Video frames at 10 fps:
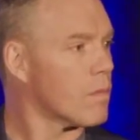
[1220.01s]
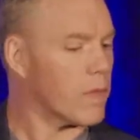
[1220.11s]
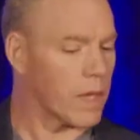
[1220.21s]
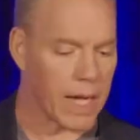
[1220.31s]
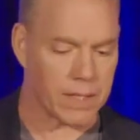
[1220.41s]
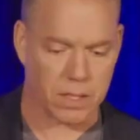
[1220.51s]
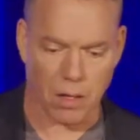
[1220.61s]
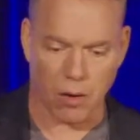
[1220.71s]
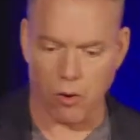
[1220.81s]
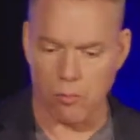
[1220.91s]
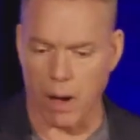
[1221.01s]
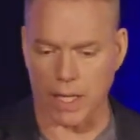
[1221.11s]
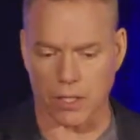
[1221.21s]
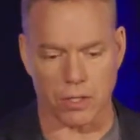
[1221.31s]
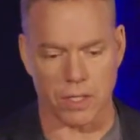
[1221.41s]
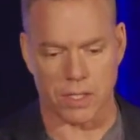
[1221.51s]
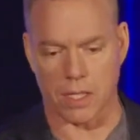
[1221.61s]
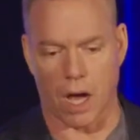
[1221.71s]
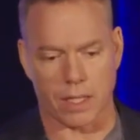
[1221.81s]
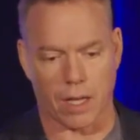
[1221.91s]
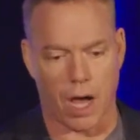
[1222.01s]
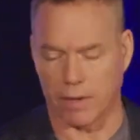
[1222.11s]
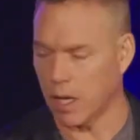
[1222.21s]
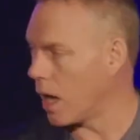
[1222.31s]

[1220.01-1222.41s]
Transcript: And the guy says, Oh my goodness, it's Ali Hafid.